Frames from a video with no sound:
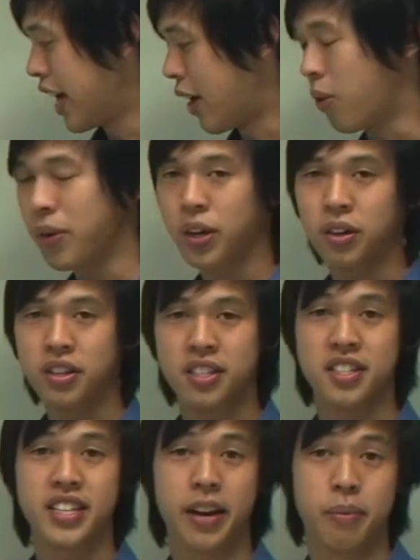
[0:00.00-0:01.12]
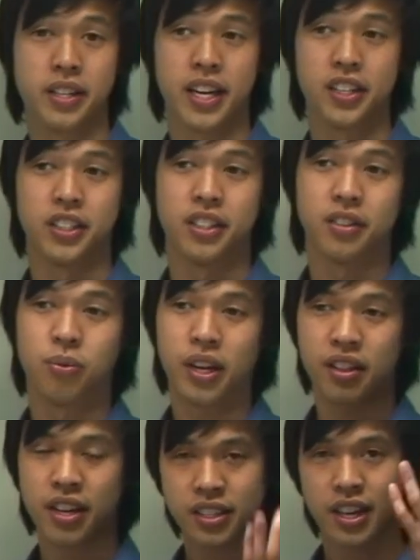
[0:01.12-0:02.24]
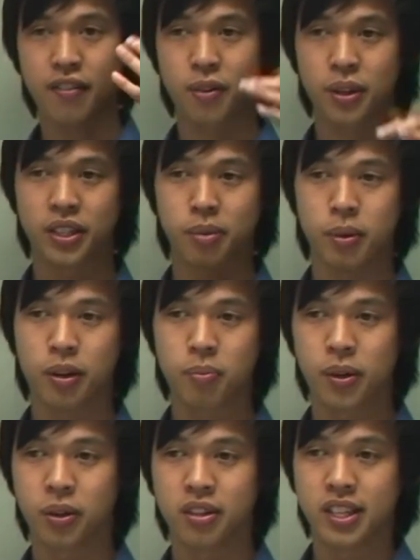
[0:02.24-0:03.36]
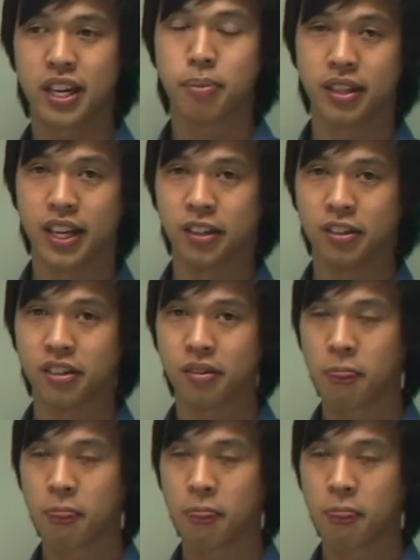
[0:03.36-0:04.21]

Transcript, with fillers: And what we call this is sedimentation. When things start falling to the bottom, we call it sedimentation.